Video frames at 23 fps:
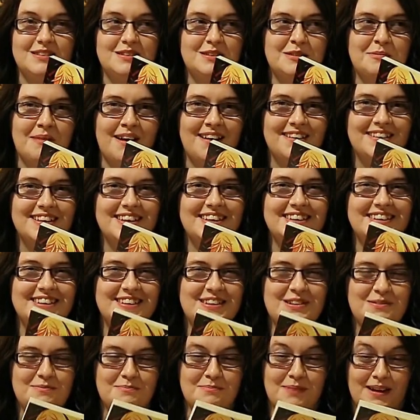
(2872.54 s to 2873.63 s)

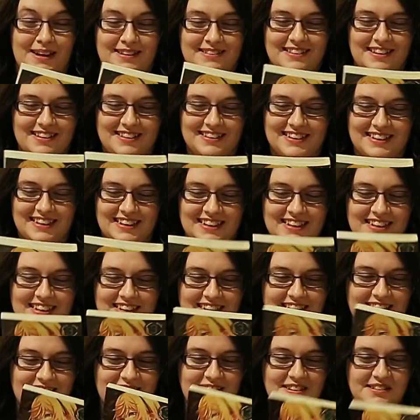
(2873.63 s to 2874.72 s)
smut, basically.
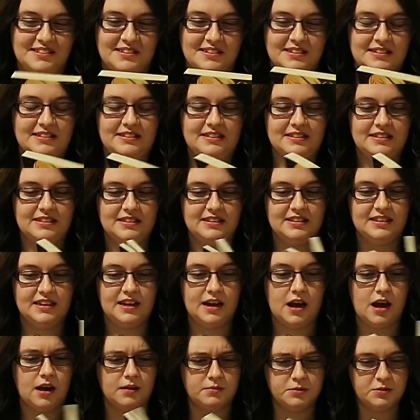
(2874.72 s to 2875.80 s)

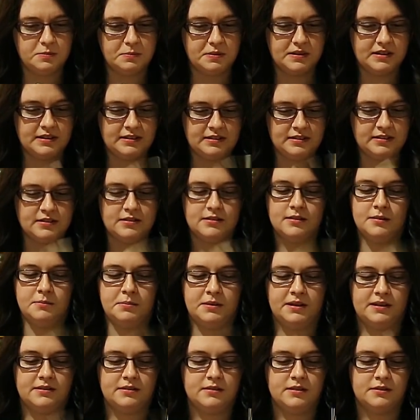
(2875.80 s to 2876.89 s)
I'm surprised it's not
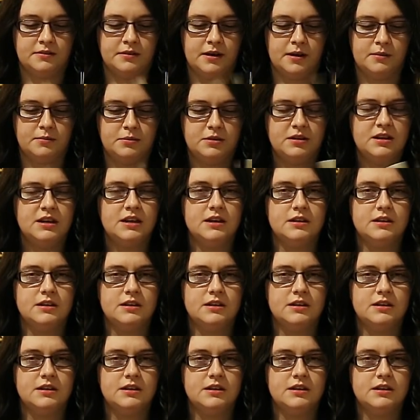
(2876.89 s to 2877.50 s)
plastic wrapped.